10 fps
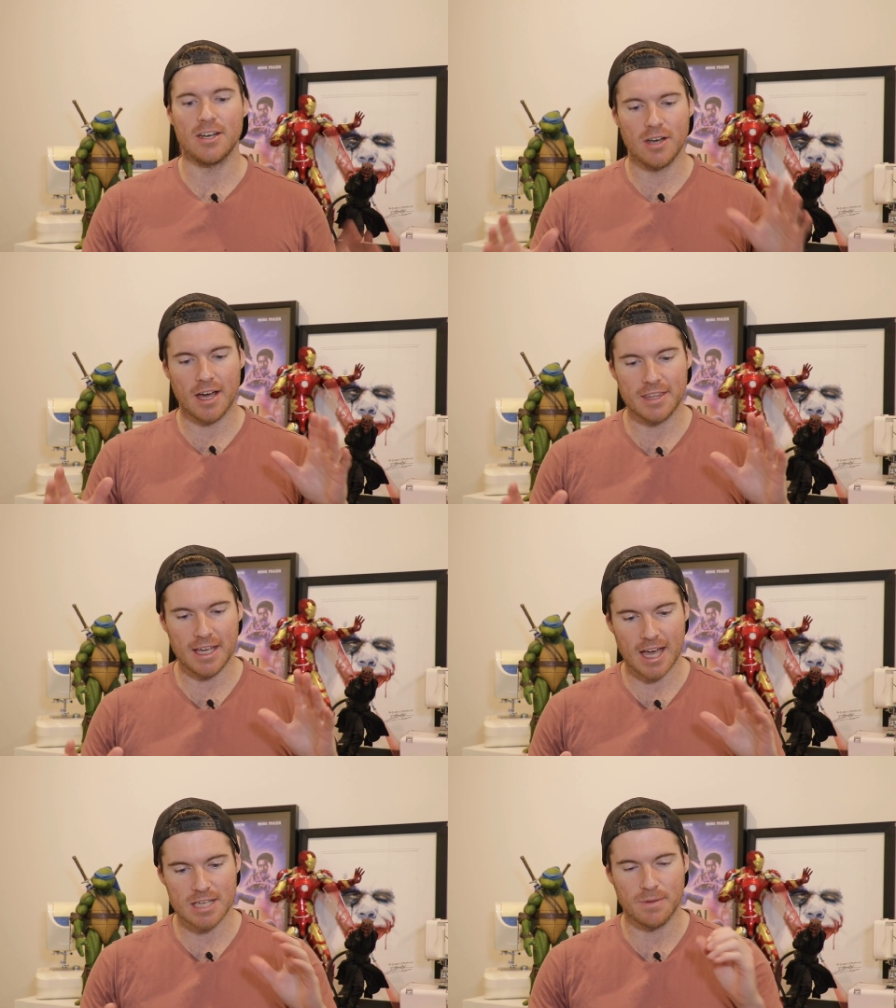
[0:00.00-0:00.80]

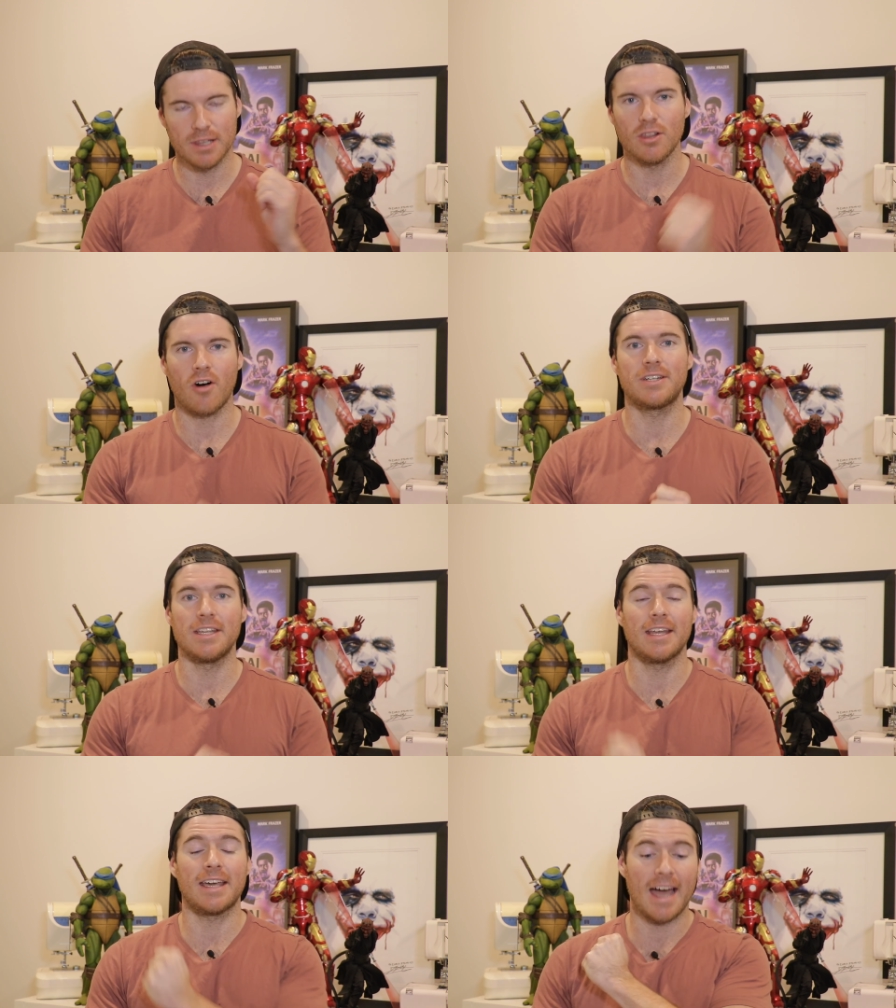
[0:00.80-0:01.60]
Nothing has been locked
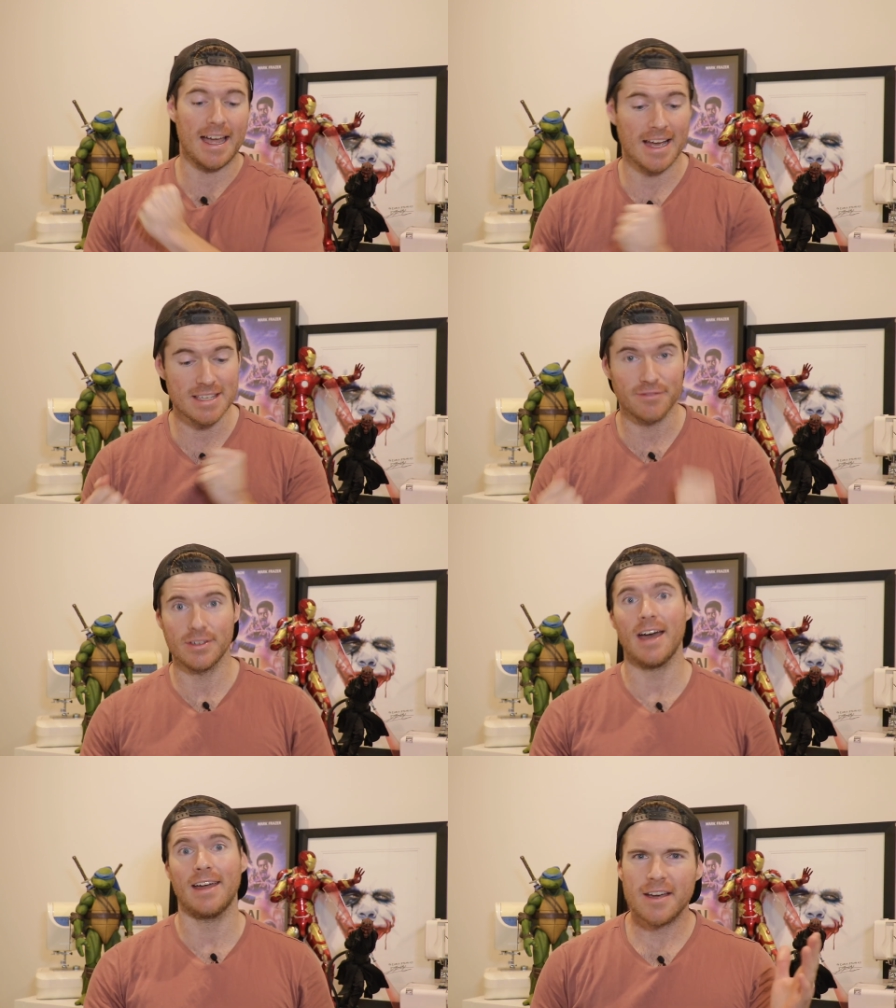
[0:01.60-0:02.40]
in the gate as of
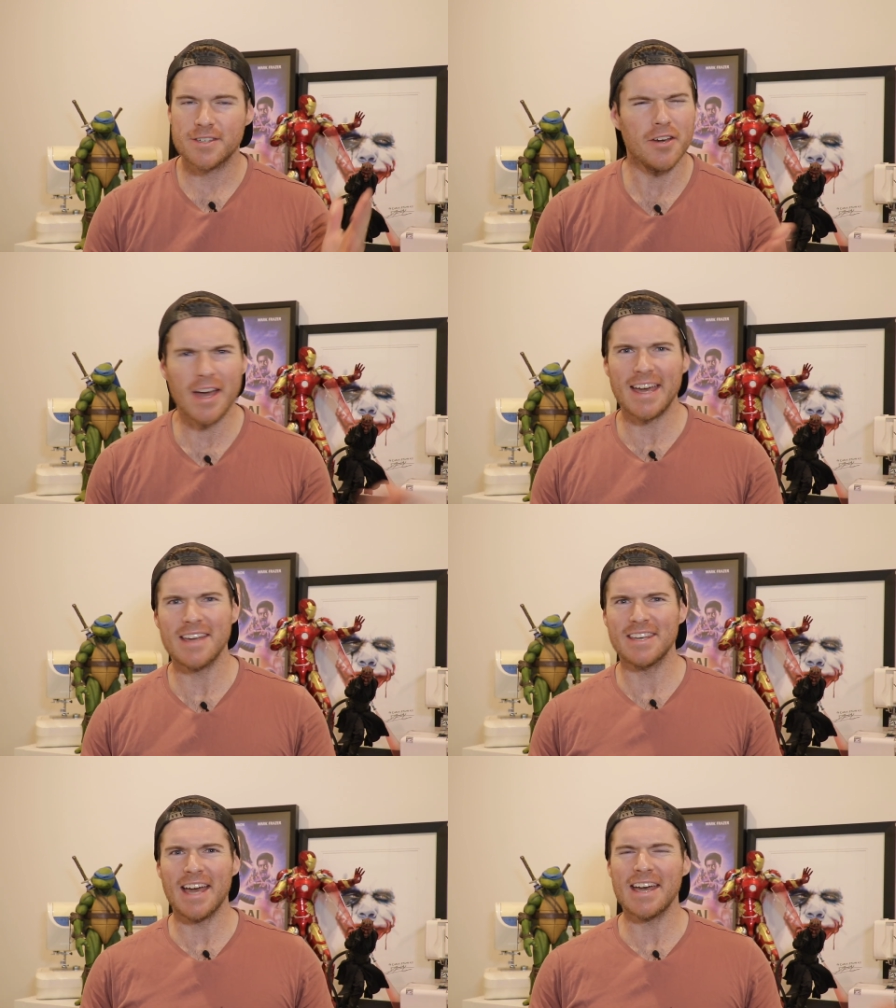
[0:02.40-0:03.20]
yet. So yeah,
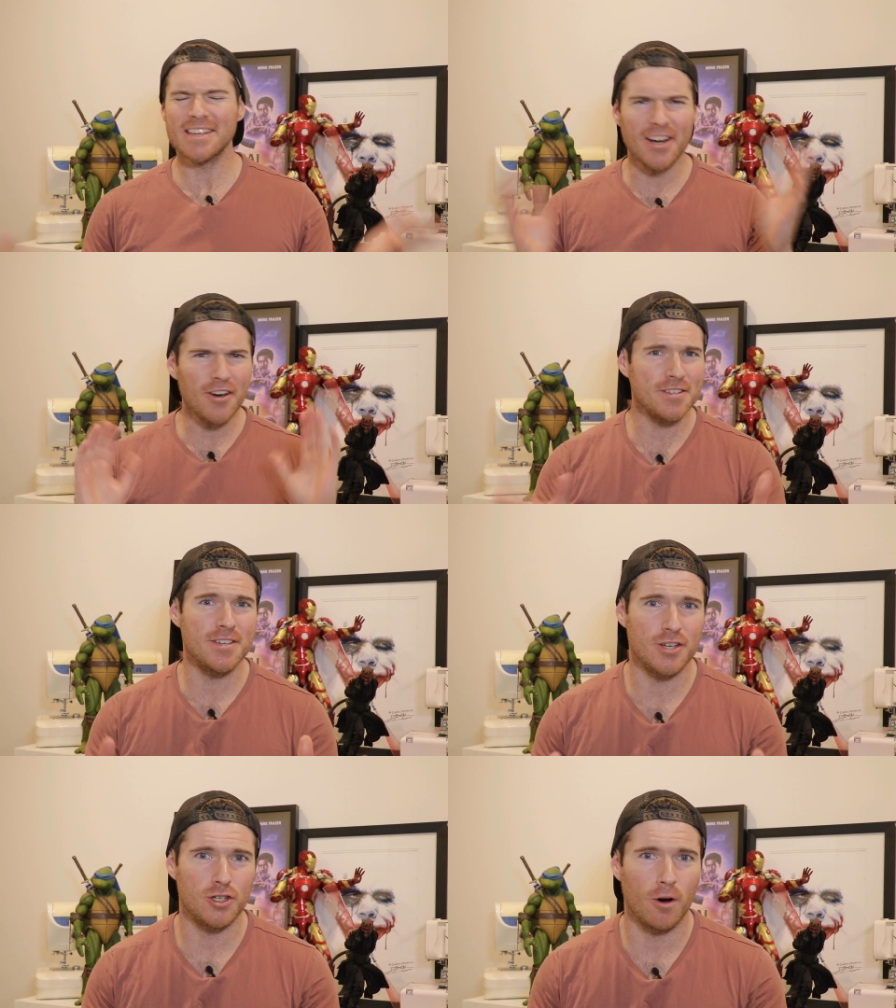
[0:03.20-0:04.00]
Geeks and Geekettes, I know this
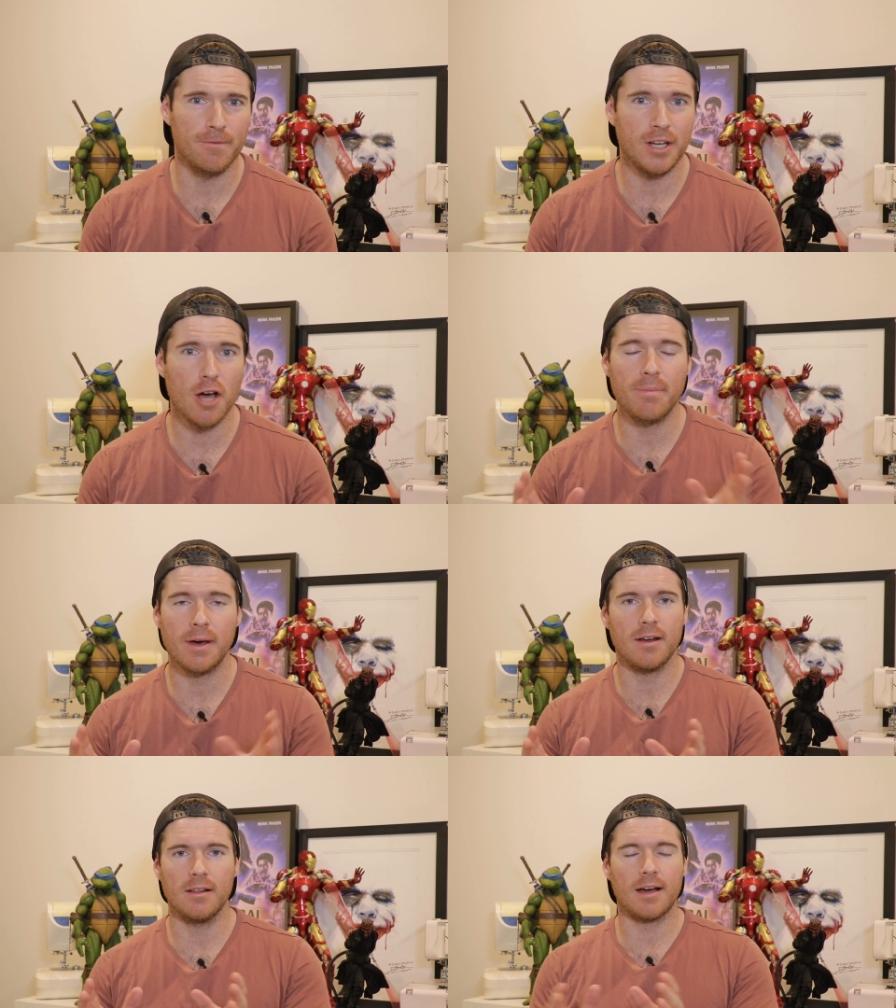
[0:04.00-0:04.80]
is a short video,
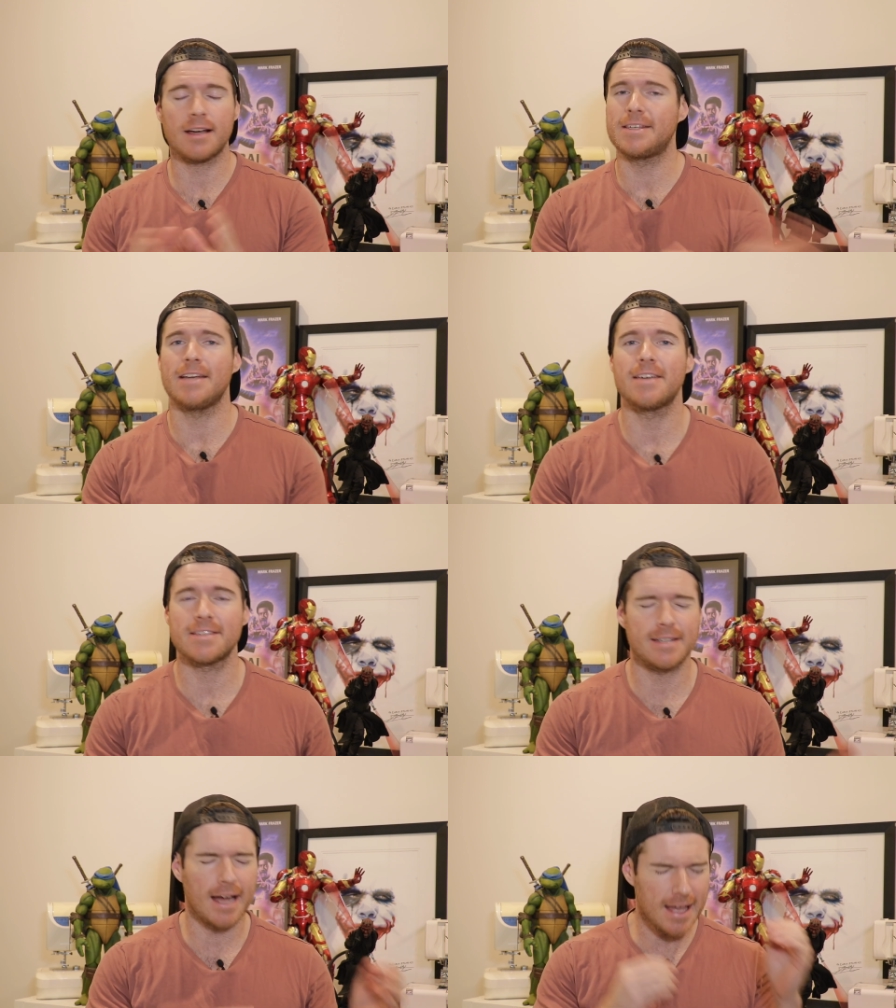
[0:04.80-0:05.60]
but like I said
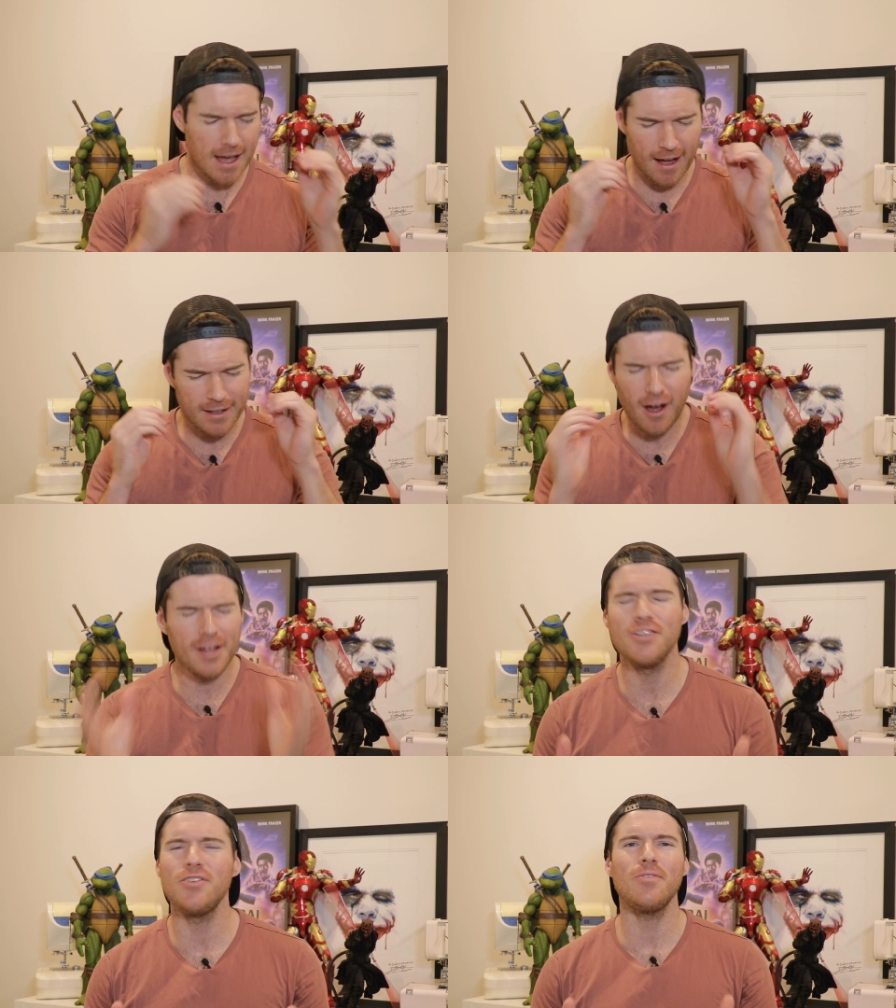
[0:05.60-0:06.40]
yesterday, I
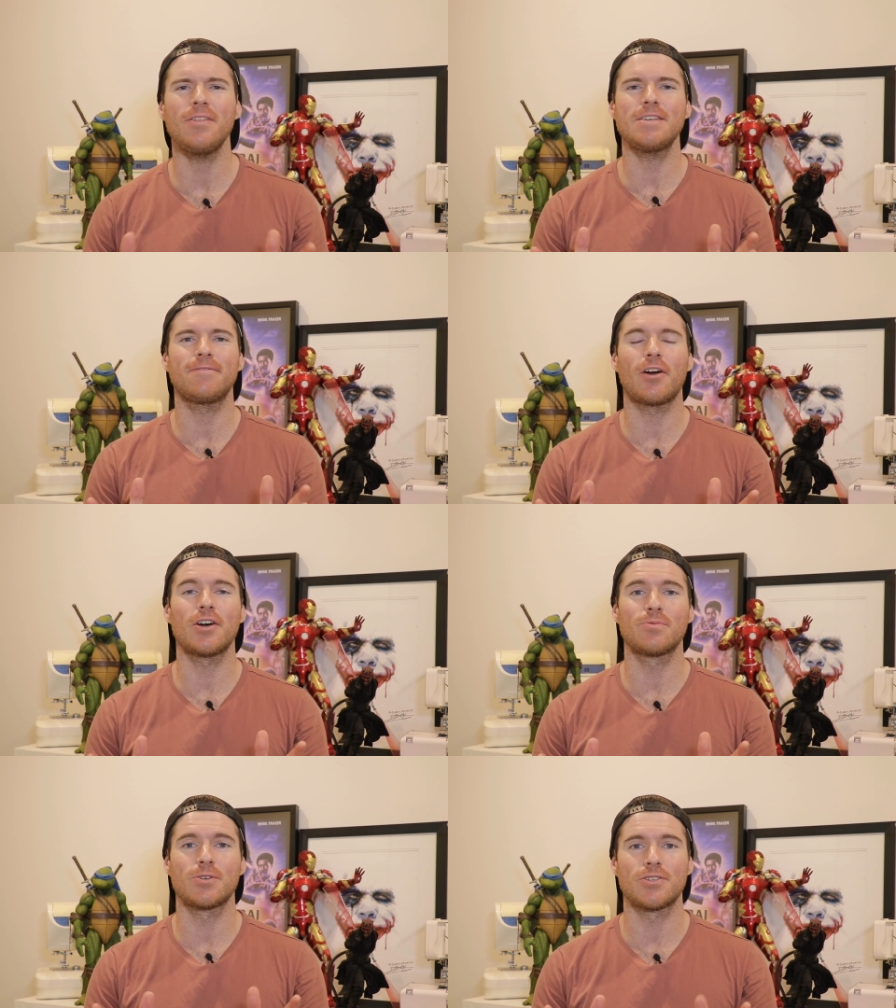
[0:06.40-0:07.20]
knew these
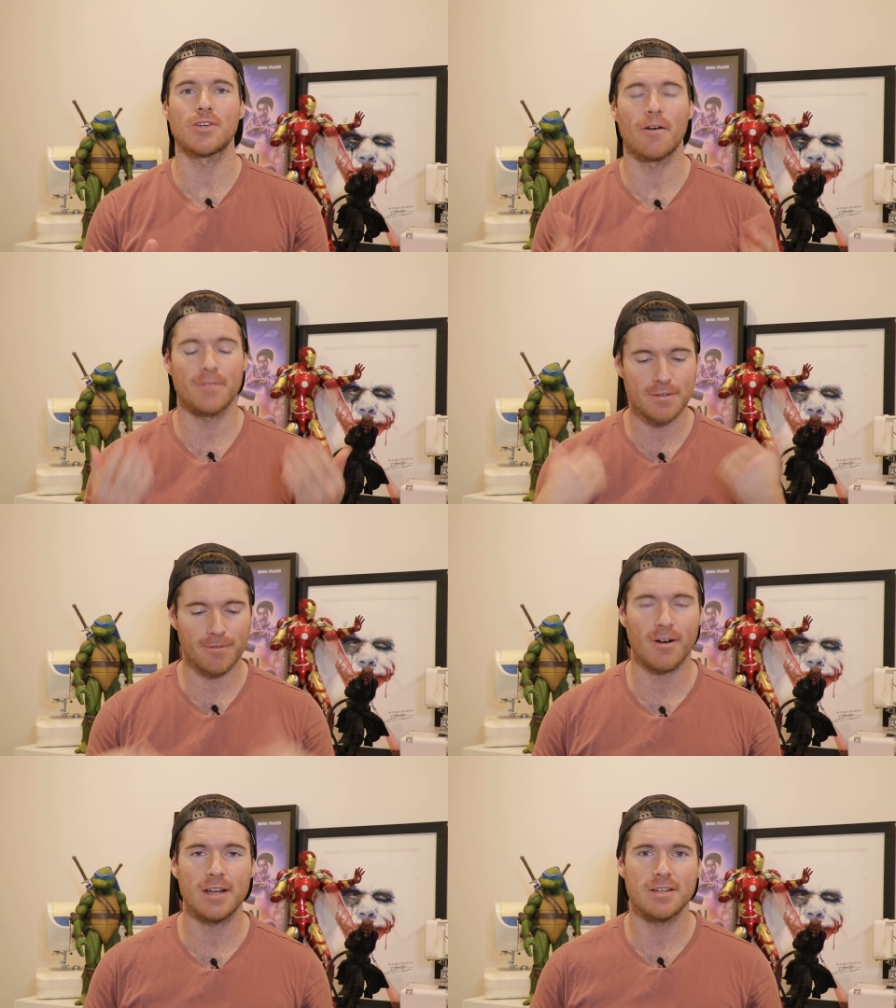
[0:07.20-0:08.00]
photos would surface
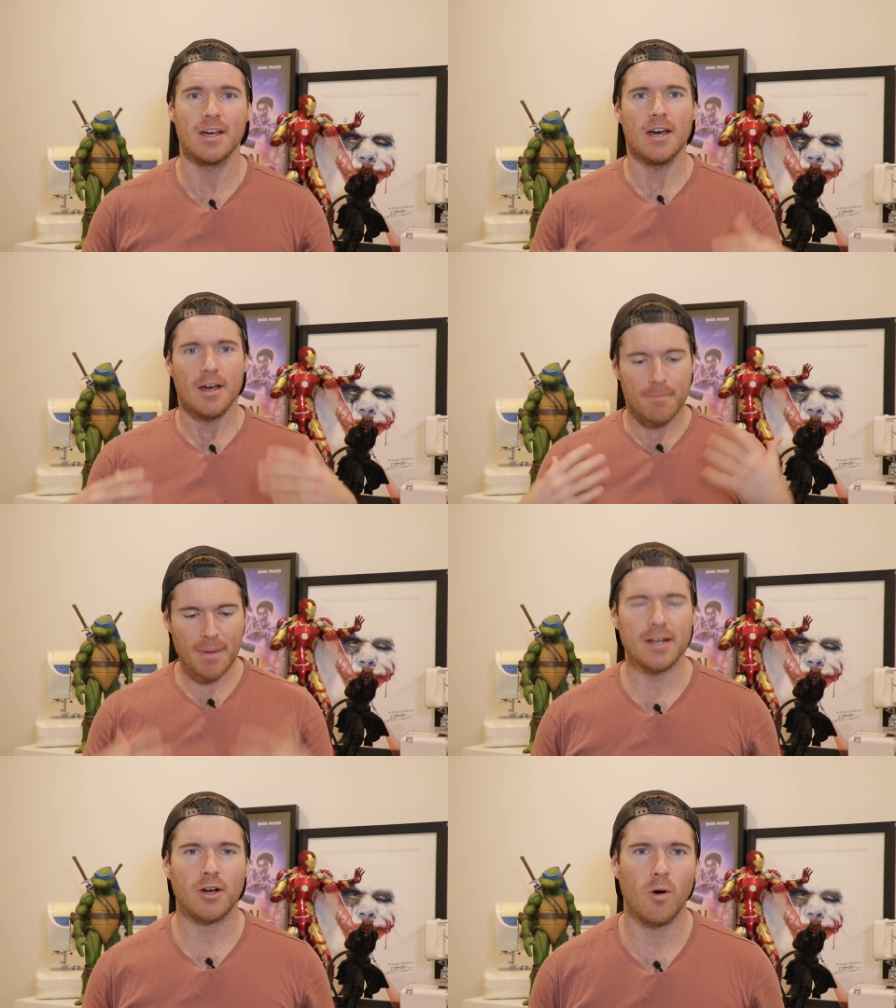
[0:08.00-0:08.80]
front,
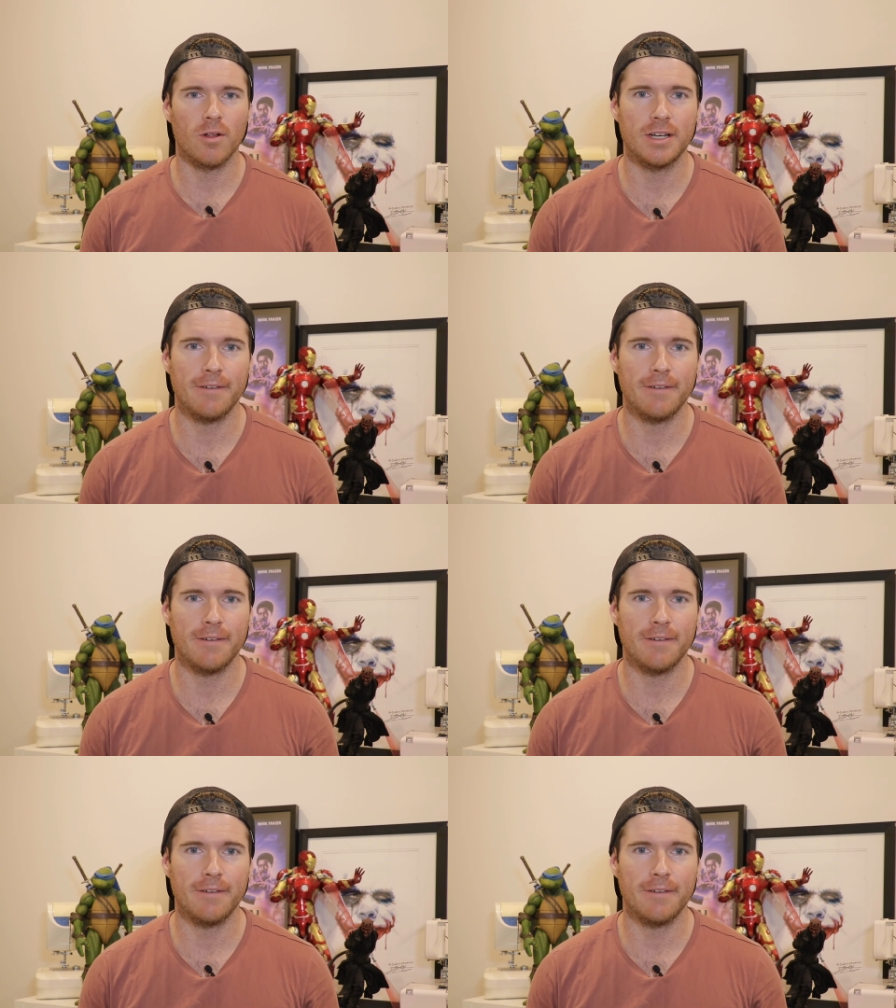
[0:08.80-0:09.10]
better quality